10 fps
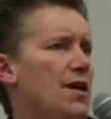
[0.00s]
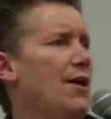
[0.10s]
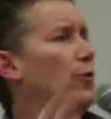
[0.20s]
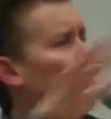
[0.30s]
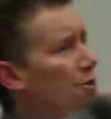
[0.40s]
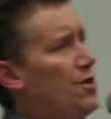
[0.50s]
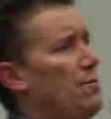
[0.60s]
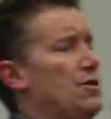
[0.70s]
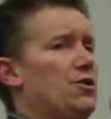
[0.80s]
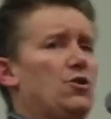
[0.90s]
I had a real
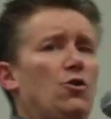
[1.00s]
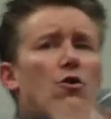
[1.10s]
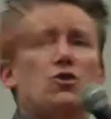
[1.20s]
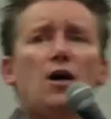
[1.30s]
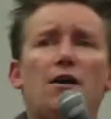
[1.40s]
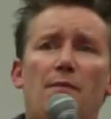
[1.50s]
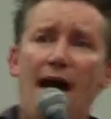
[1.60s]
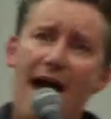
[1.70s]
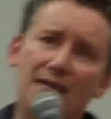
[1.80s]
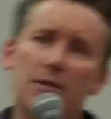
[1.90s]
estate business alongside my
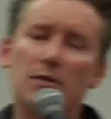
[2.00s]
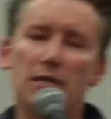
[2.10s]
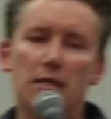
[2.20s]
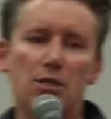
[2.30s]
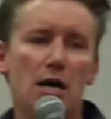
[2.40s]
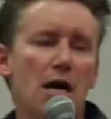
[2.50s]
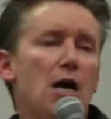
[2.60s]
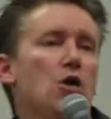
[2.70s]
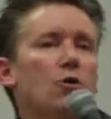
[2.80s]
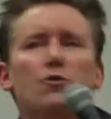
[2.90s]
acting business.
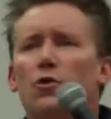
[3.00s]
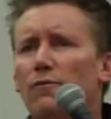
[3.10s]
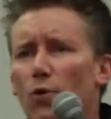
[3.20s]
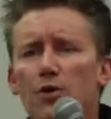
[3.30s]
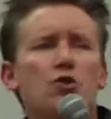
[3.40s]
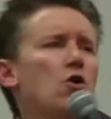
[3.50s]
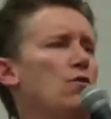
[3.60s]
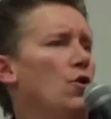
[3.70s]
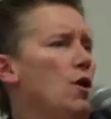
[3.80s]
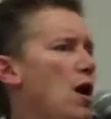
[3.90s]
So I was doing
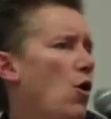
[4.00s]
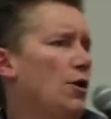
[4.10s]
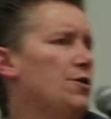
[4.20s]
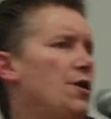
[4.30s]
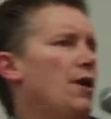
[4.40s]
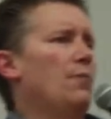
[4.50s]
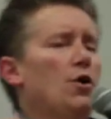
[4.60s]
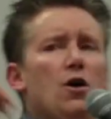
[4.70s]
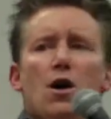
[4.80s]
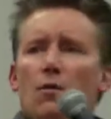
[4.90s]
voiceover, on
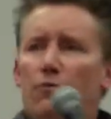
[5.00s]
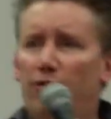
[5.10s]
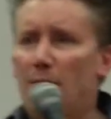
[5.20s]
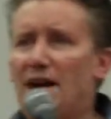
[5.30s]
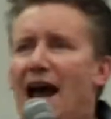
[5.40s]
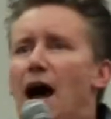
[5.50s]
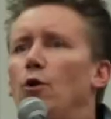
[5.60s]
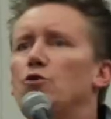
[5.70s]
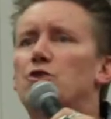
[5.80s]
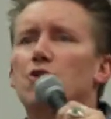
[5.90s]
camera, flipping
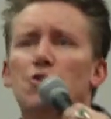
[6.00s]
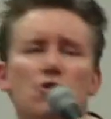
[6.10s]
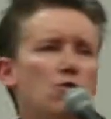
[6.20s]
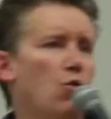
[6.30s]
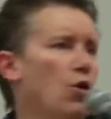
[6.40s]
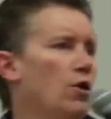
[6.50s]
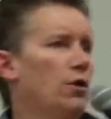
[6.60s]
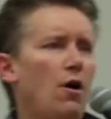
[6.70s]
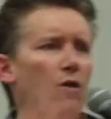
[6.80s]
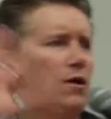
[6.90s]
houses,
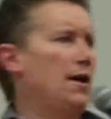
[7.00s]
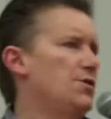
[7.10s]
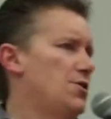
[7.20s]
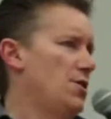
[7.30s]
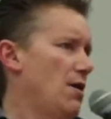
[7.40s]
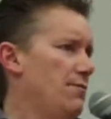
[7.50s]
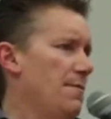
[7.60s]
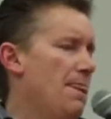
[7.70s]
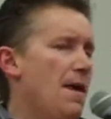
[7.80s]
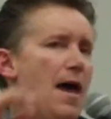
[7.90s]
working all kinds of stuff.
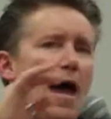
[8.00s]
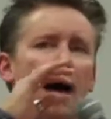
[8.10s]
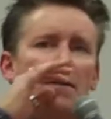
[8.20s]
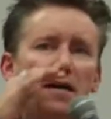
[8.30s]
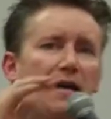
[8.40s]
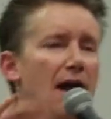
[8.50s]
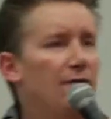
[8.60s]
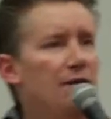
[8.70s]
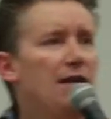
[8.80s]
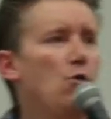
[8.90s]
And then
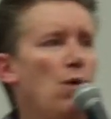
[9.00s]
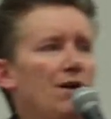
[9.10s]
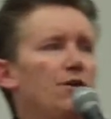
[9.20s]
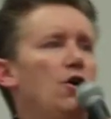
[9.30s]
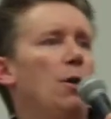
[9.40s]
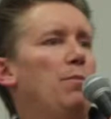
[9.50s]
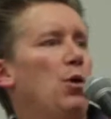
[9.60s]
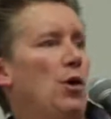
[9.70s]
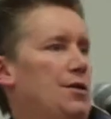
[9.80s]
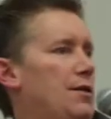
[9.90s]
everything went
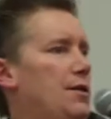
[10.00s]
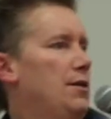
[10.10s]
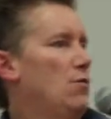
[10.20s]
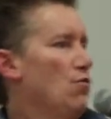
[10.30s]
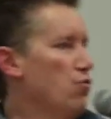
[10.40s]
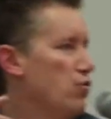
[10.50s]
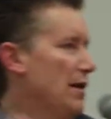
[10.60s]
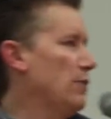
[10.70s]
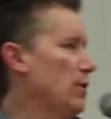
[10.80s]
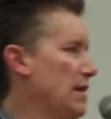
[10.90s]
kaput
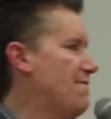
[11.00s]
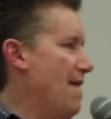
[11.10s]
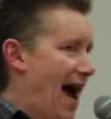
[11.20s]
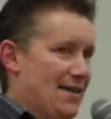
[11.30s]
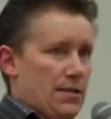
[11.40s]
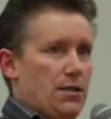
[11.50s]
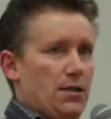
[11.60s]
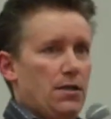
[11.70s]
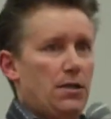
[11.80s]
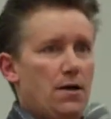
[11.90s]
really, really fast.